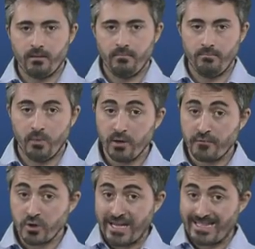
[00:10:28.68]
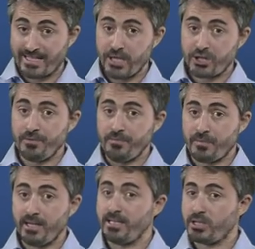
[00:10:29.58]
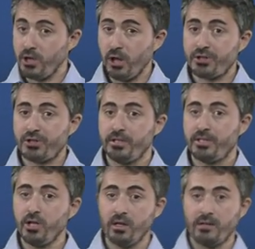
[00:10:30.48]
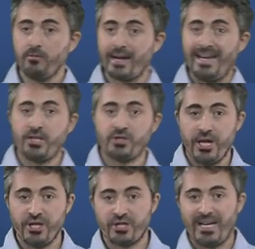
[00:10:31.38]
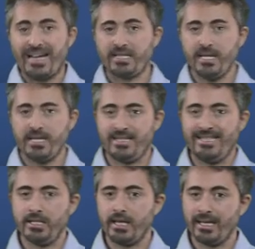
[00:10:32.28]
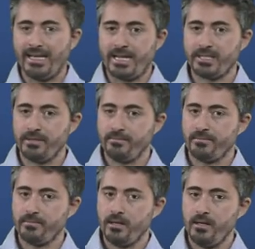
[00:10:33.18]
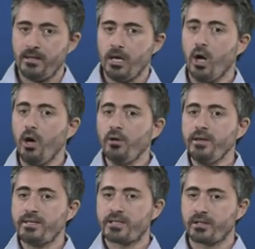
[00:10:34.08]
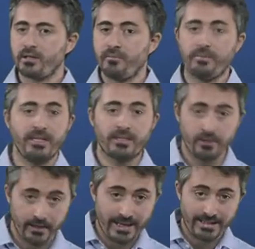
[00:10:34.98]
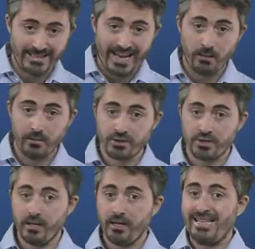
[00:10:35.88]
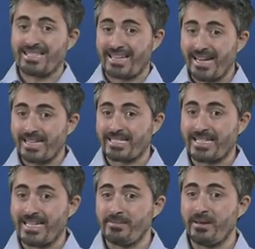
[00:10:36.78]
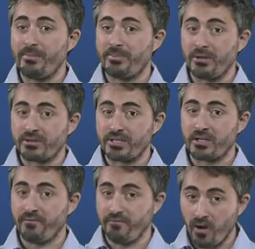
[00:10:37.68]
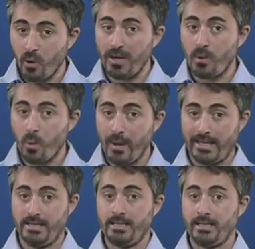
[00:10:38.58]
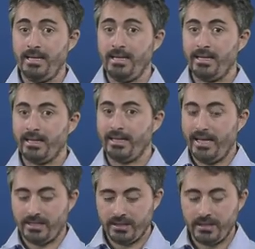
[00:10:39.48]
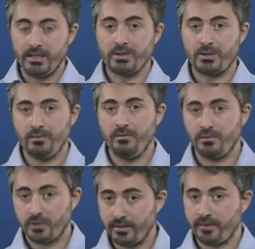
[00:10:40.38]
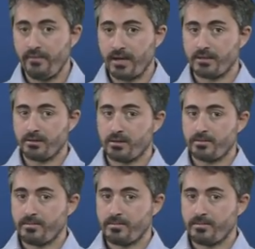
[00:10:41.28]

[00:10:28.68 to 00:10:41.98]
Monophthongization is not the only vocalic change attested in early Latin. The whole history of prehistoric Latin language is characterized by a process of vowel weakening related to tonic factors.